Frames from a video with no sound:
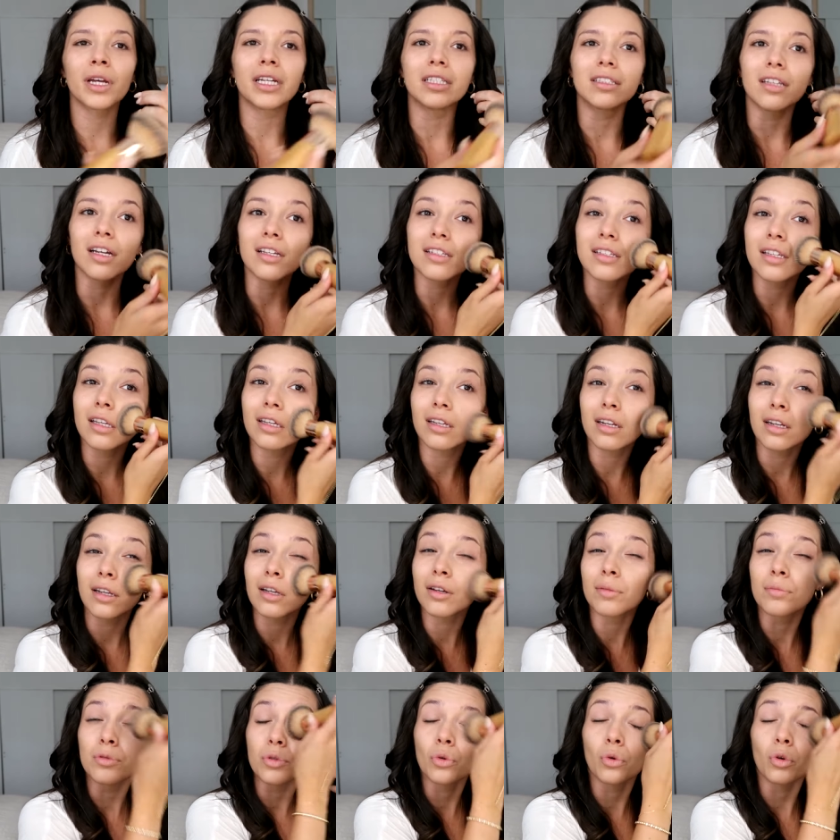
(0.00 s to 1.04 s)
It
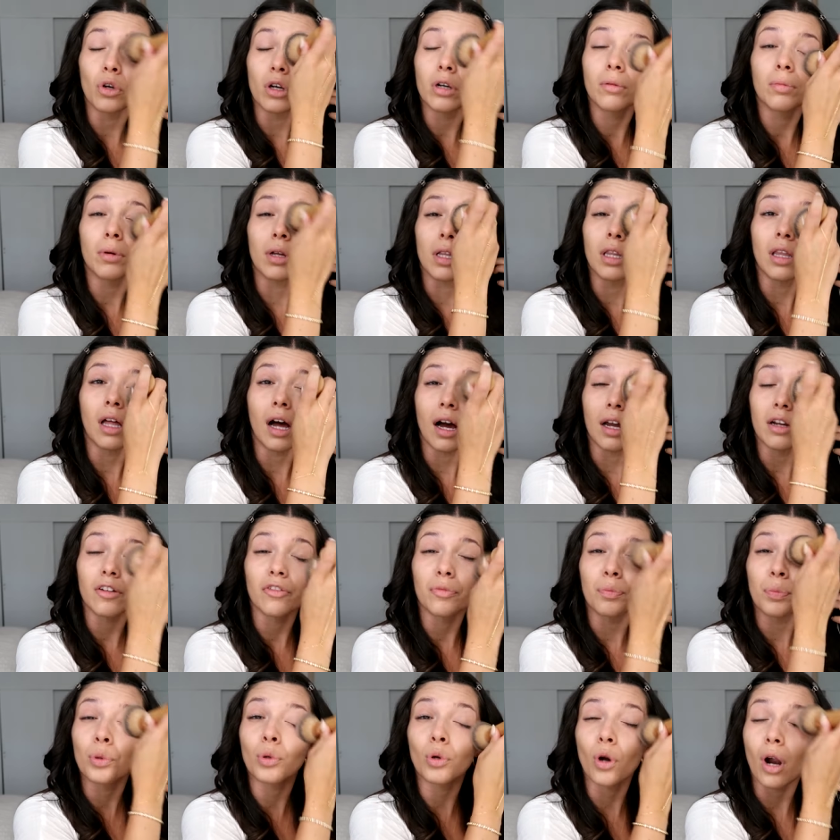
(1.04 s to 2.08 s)
doesn't absorb a lot
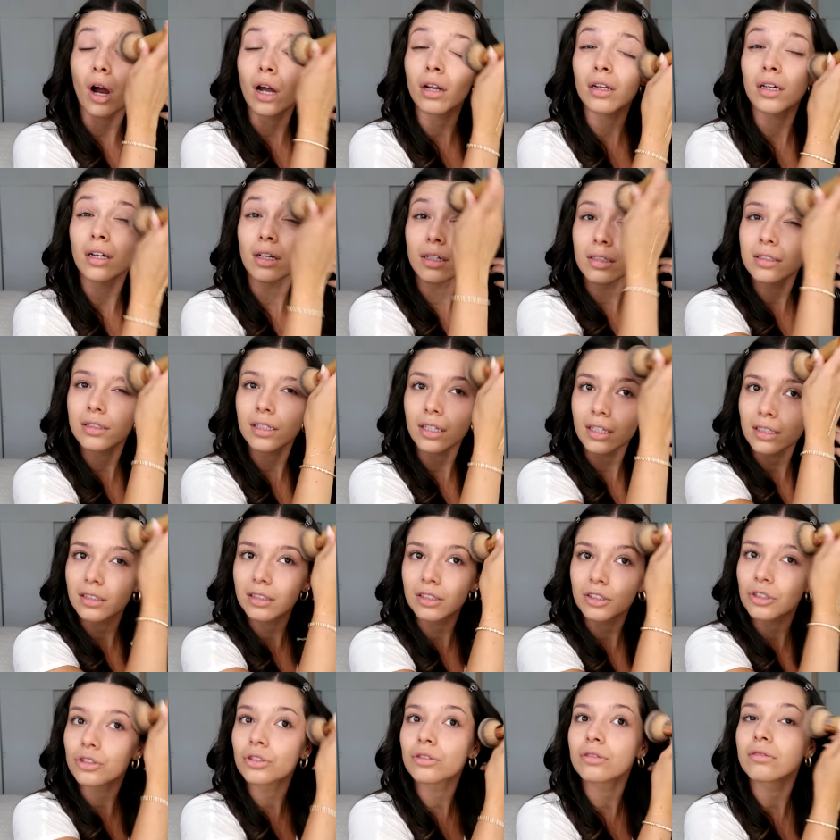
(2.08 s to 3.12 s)
of product.
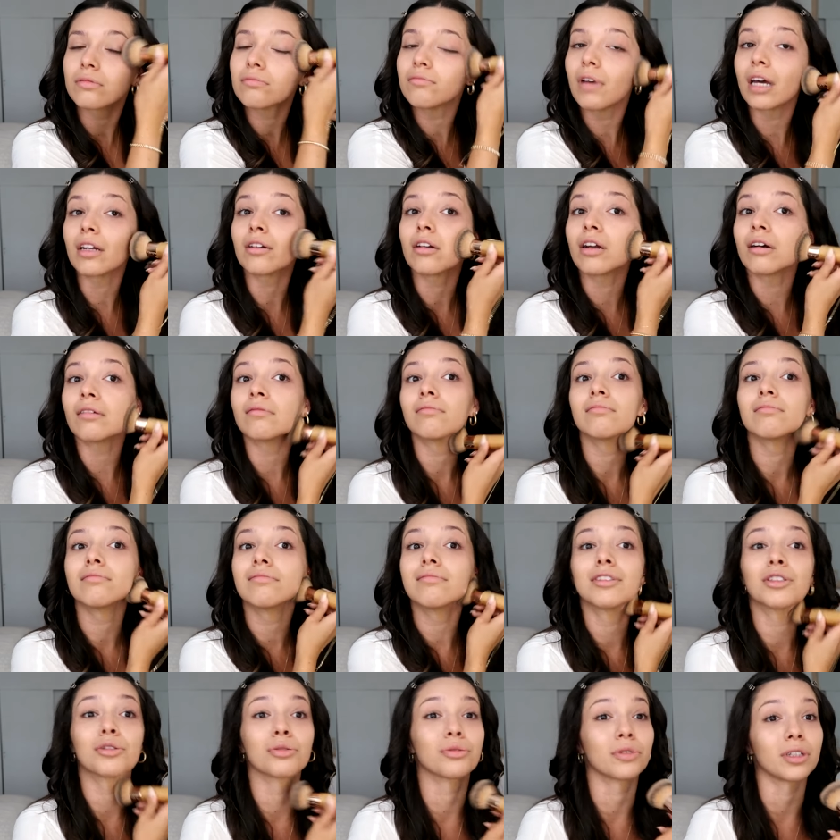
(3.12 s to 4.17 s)
It's just, I don't know,
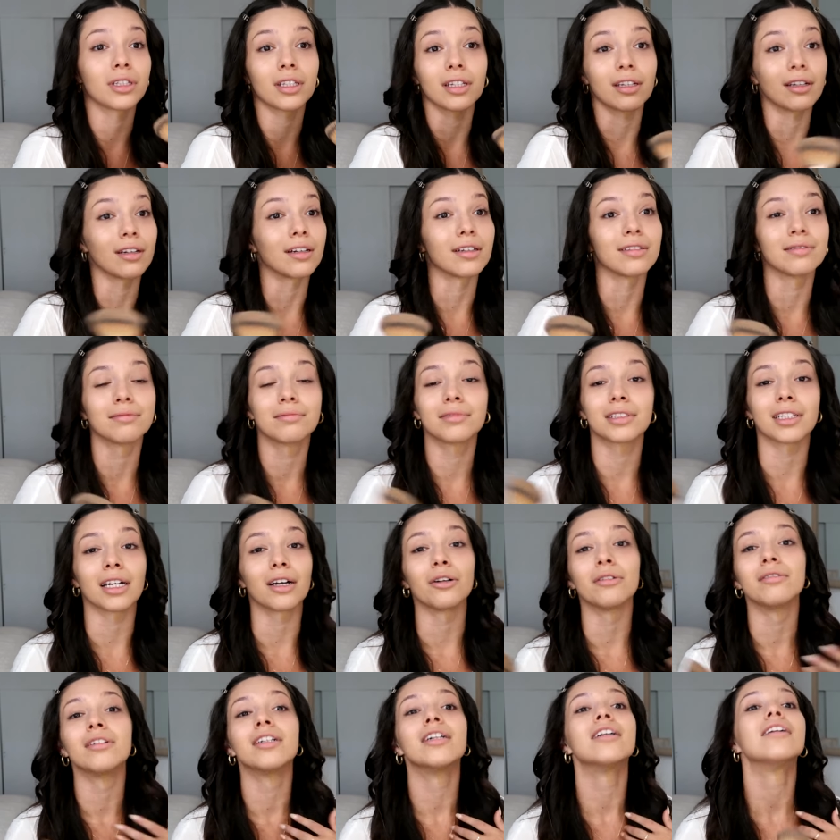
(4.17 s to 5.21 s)
it's really good.
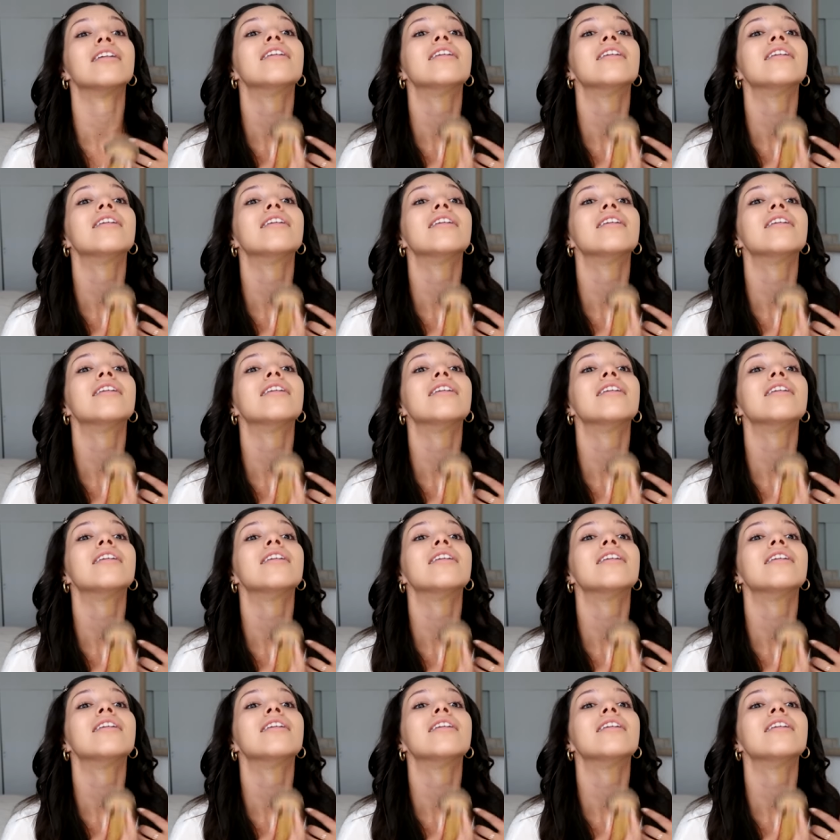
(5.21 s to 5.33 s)
So